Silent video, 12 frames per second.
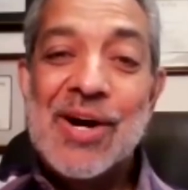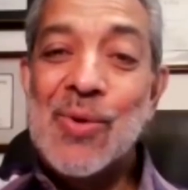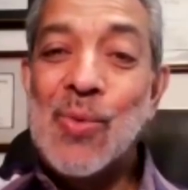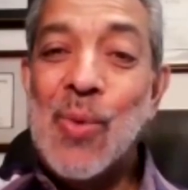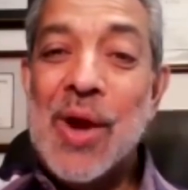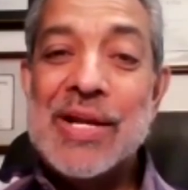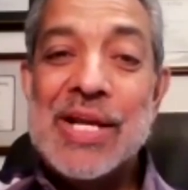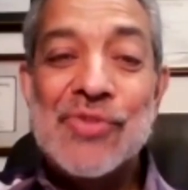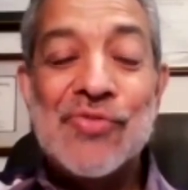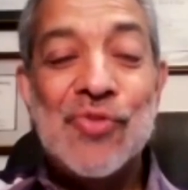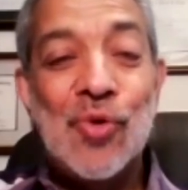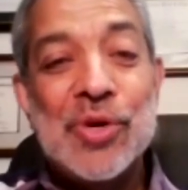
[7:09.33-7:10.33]
One
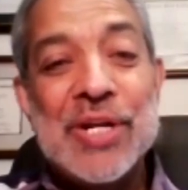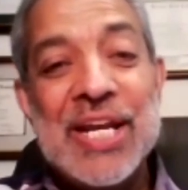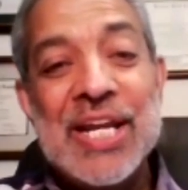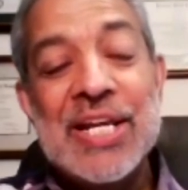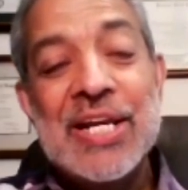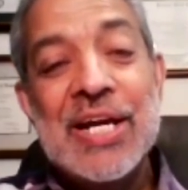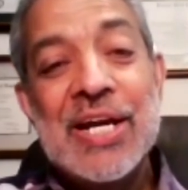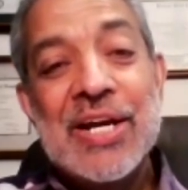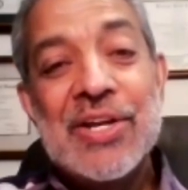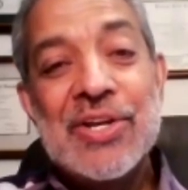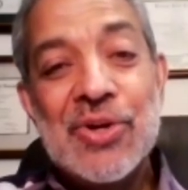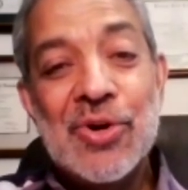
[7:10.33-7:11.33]
is 14
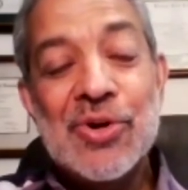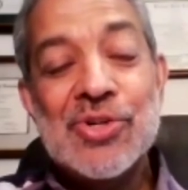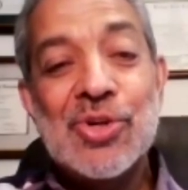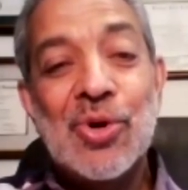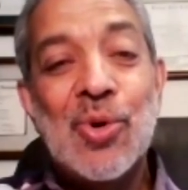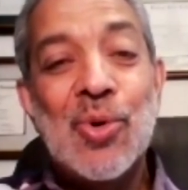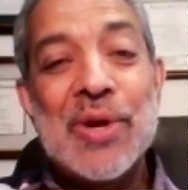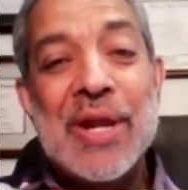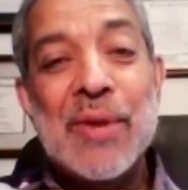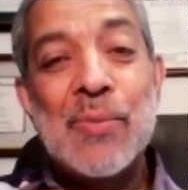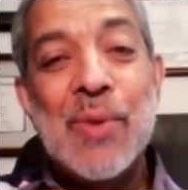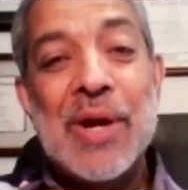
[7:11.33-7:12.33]
years old
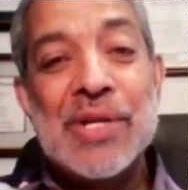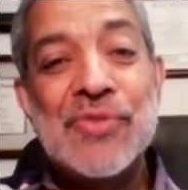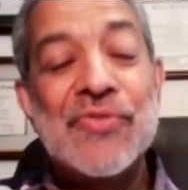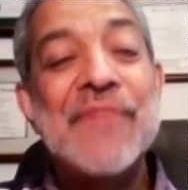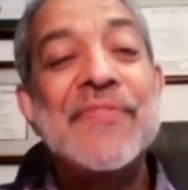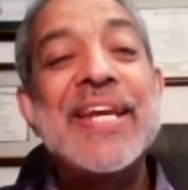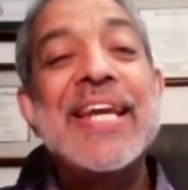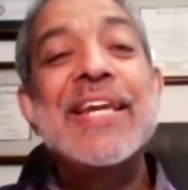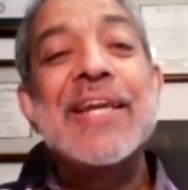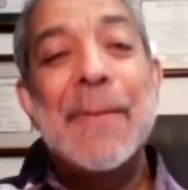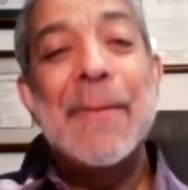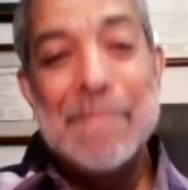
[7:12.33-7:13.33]
and one is
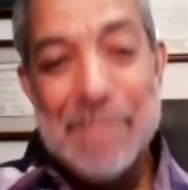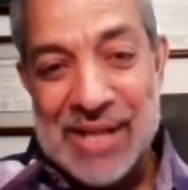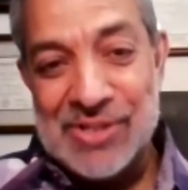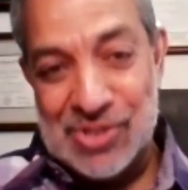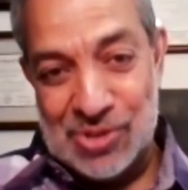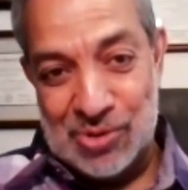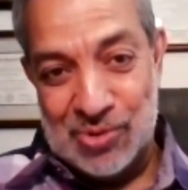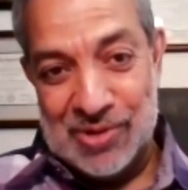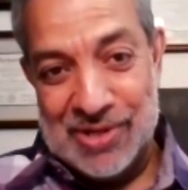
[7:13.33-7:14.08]
15 months old.